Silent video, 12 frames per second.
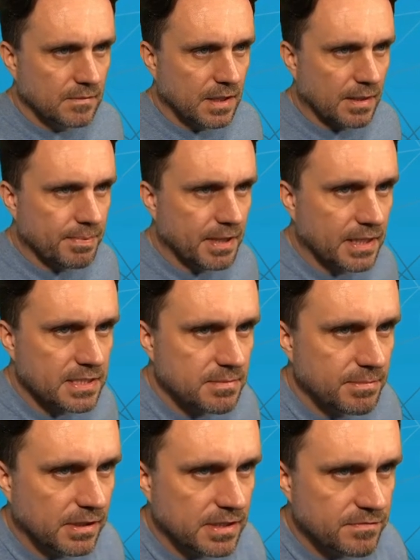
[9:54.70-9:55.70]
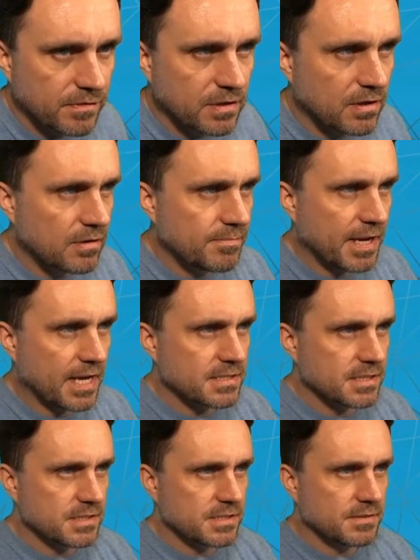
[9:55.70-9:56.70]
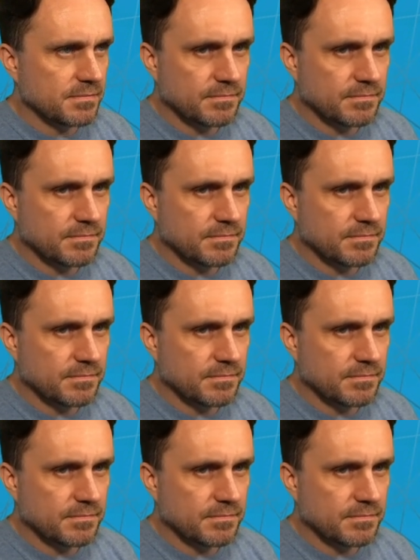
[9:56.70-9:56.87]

okay, pink hits the Middle East for card passes.